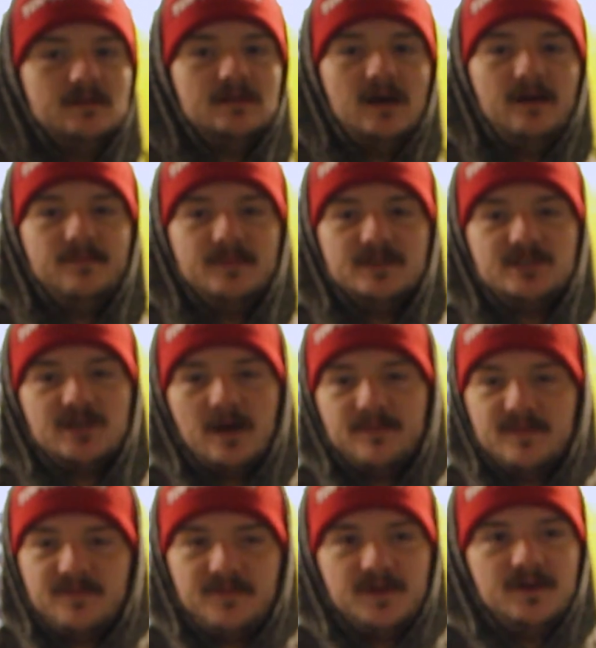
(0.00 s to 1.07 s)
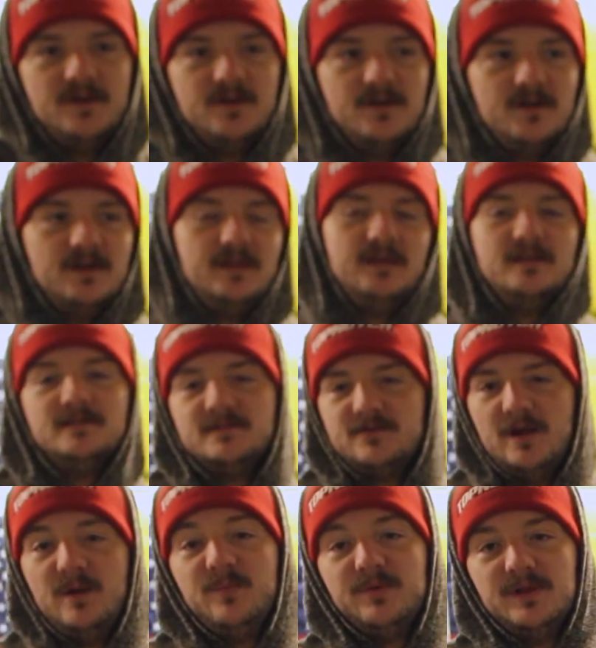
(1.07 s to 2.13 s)
time to chop the fender and get a
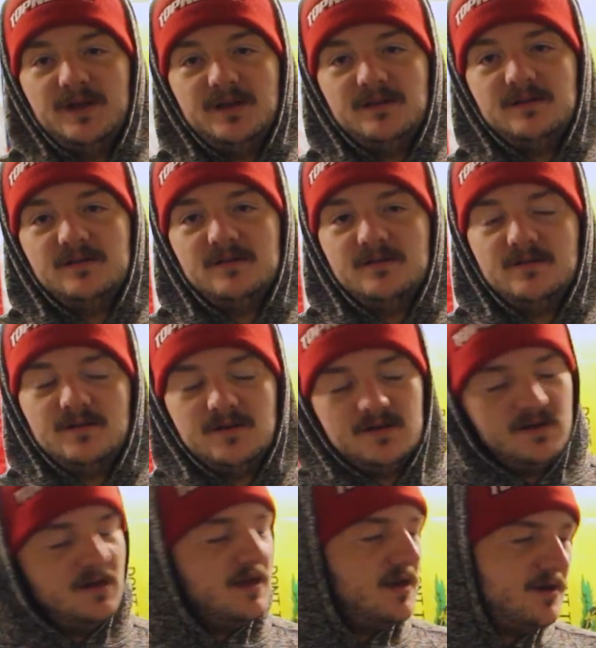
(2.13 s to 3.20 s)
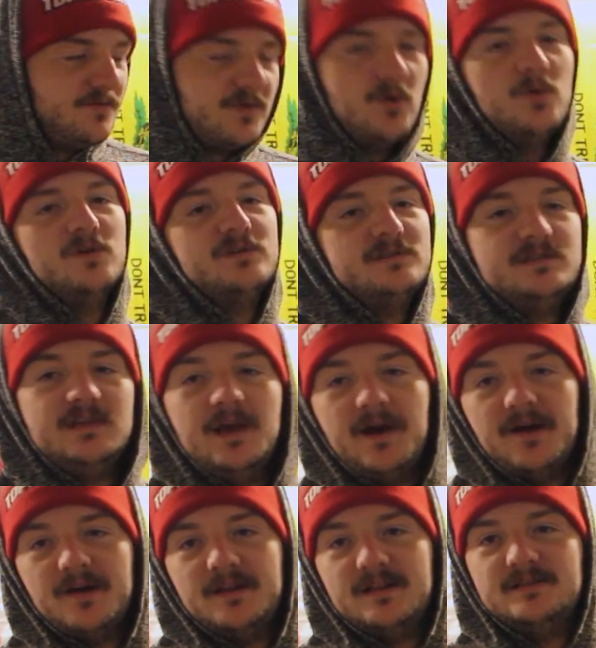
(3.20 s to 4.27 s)
scrape plate. And of course,
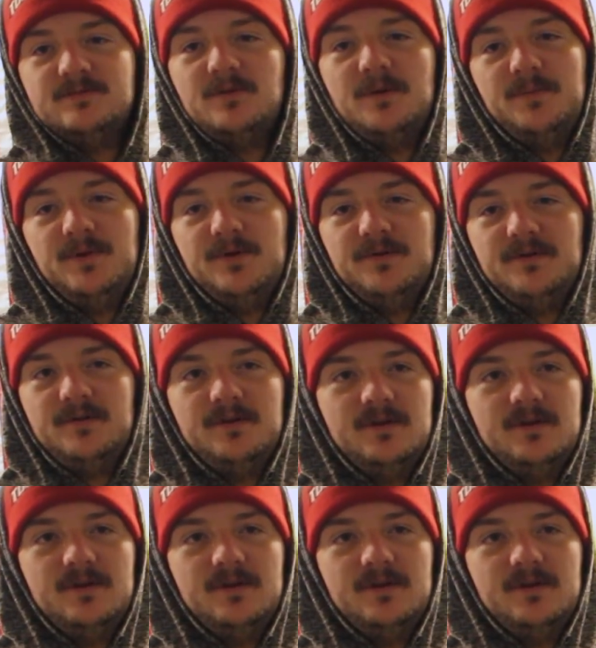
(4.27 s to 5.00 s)
yeah, that's what I'm doing.